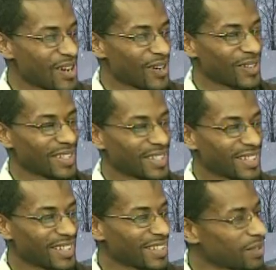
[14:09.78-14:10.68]
concerned
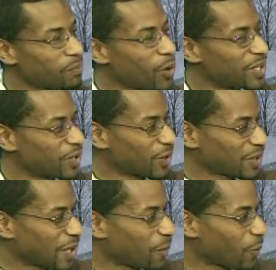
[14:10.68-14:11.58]
Boys and
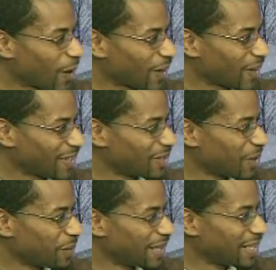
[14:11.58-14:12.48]
Girls Club worker,
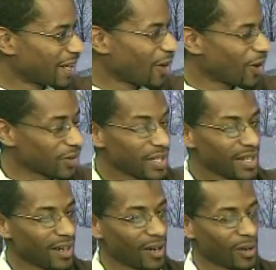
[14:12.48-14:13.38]
you know what I mean, that calls,
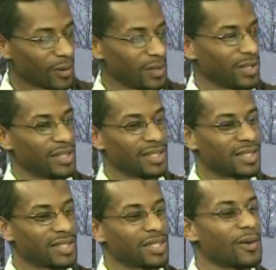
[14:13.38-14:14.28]
oh,
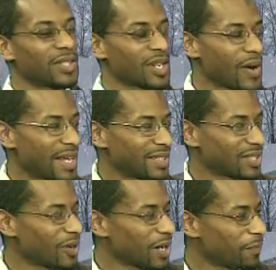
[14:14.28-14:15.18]
so-and-so
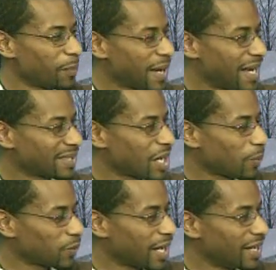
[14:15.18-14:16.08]
hasn't showed up the past
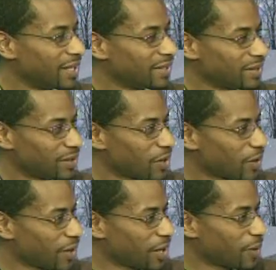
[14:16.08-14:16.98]
couple days,
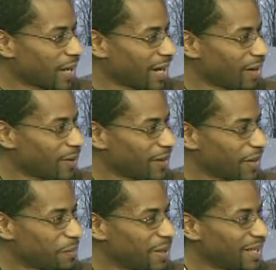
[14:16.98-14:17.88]
are they okay, where
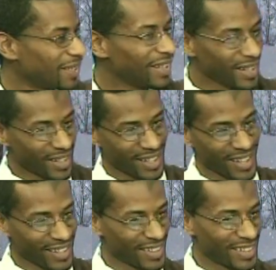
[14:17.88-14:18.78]
have they been?
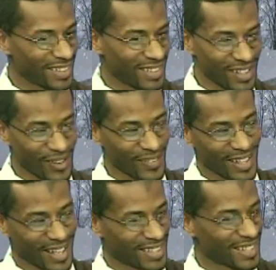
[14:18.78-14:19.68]
And,
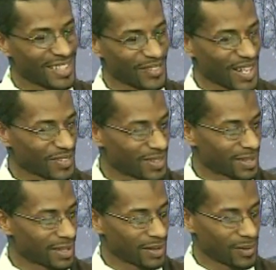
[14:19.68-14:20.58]
I think sometimes
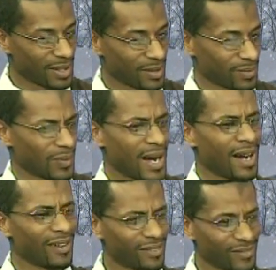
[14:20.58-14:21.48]
they're just like, well,
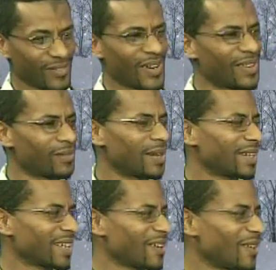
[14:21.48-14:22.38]
wow,
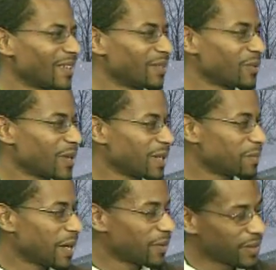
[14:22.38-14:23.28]
why are they calling and
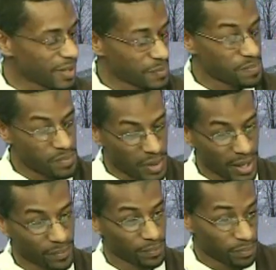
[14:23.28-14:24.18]
worried about them?
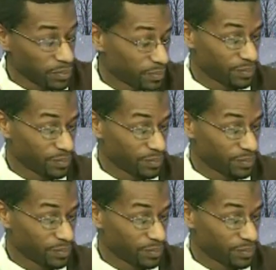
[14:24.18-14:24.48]
But